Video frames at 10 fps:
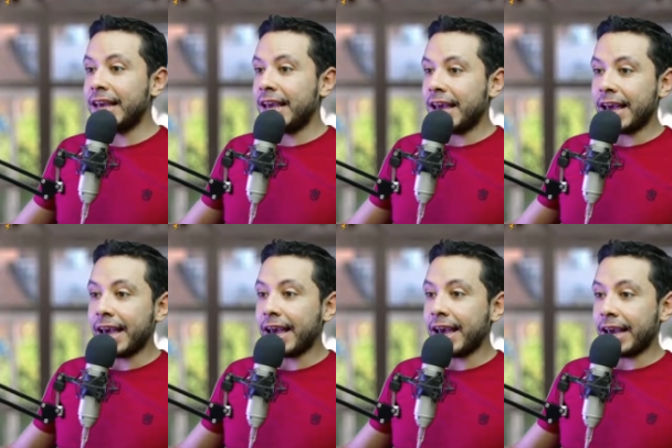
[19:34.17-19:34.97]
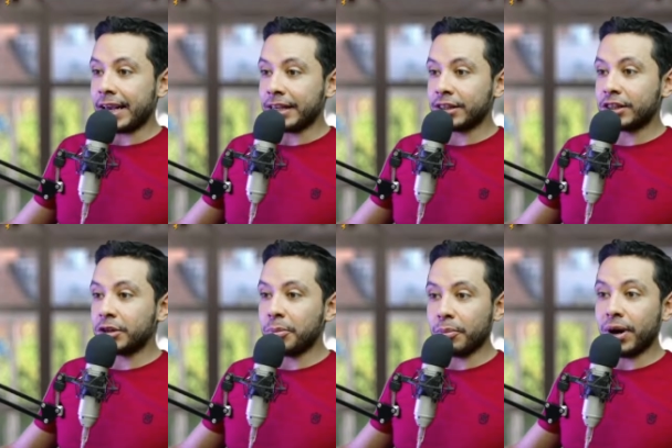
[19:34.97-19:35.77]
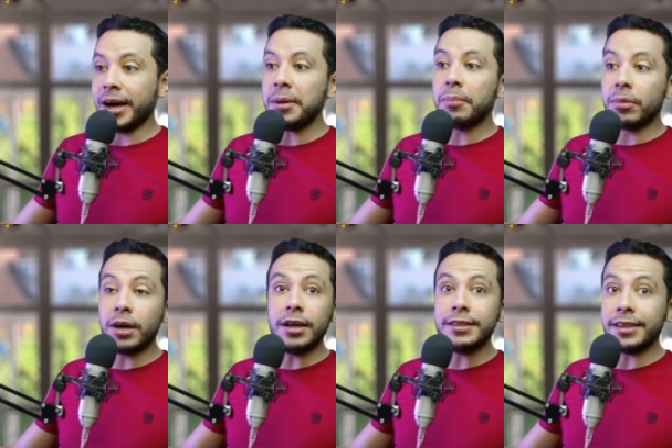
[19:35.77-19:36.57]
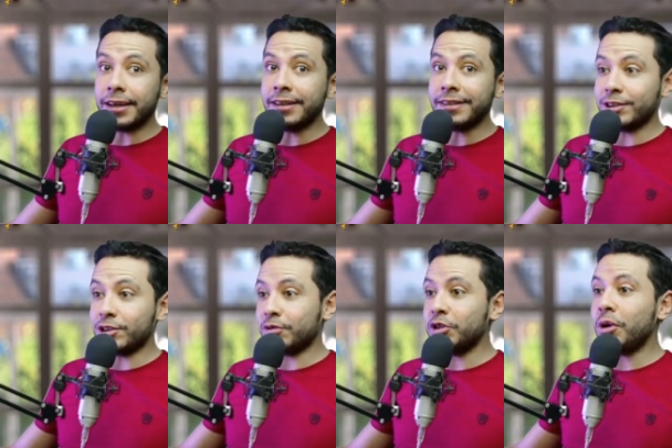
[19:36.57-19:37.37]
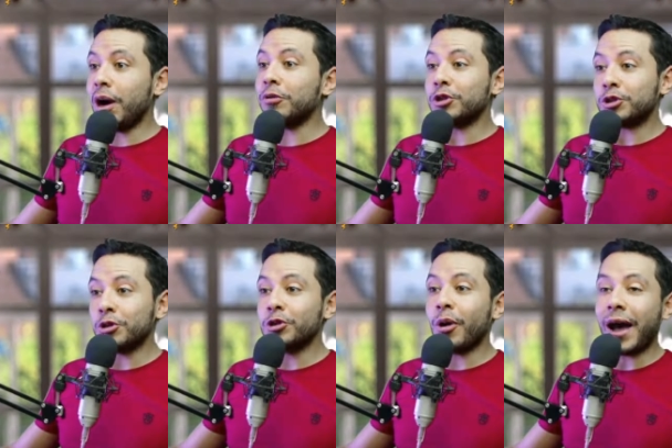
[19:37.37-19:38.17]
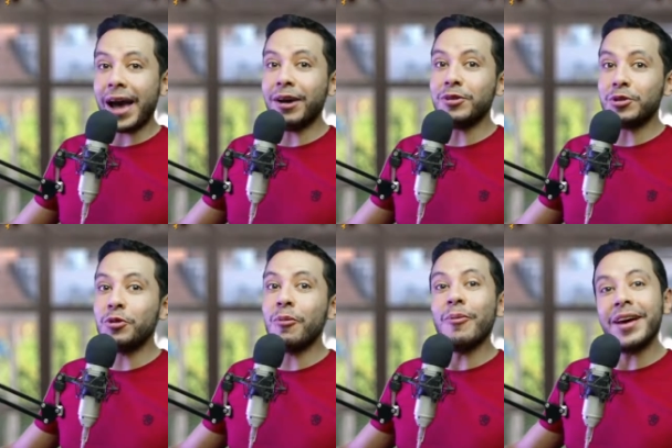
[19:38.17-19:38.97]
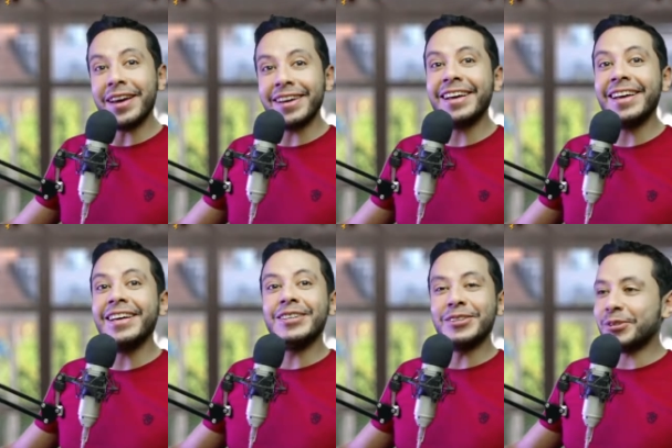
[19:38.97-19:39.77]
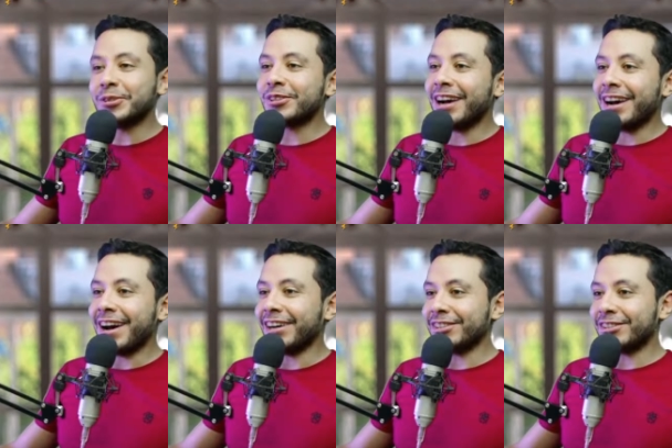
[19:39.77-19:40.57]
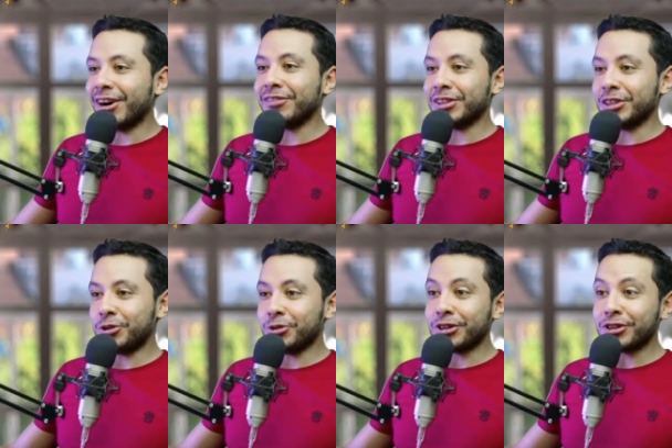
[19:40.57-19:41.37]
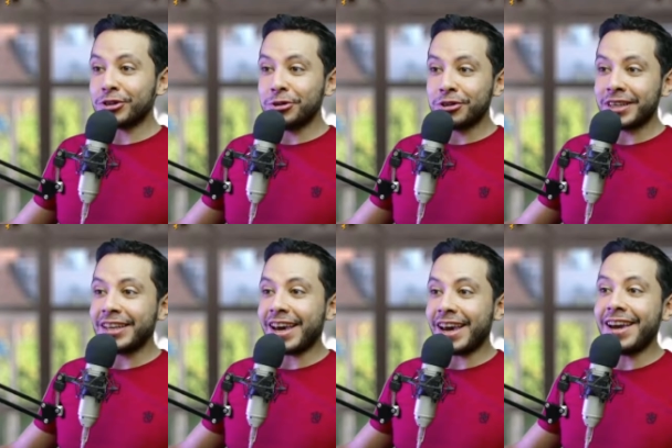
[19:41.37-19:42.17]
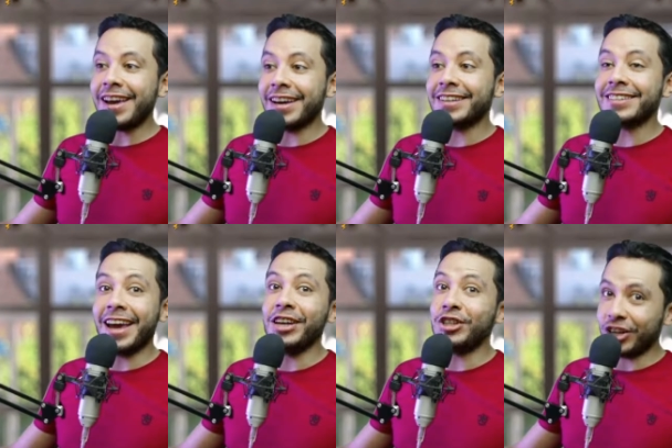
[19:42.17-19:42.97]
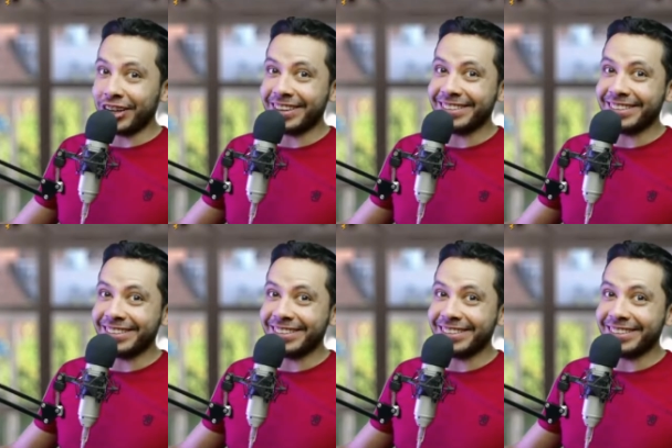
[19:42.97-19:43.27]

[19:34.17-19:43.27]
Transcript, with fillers: Inspire. But in this video I will show you how to make your travel insurance using AXA Schengen.